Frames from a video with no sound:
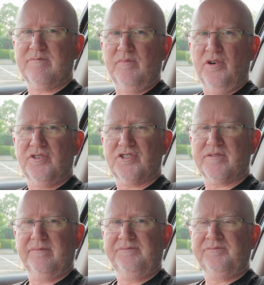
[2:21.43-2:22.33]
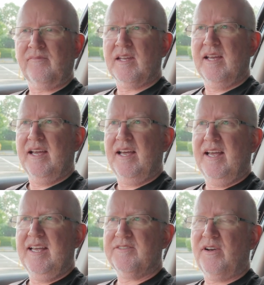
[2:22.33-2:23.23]
bus.
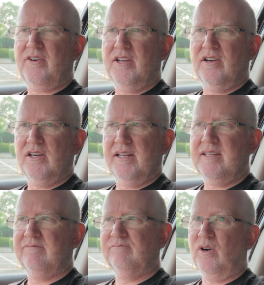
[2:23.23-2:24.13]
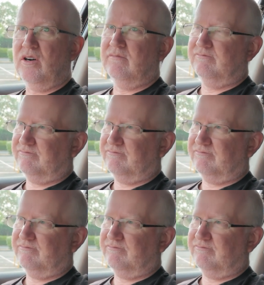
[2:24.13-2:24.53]
It's very early. Well,